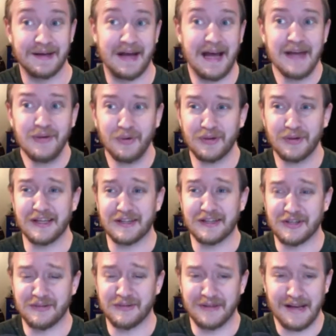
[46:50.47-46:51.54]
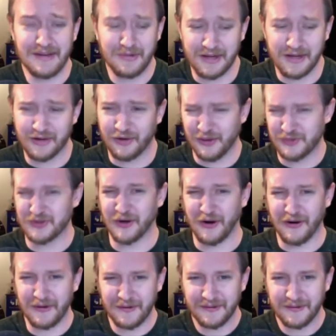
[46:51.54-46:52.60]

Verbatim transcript: I ain't gonna get to, I ain't gonna get close to her.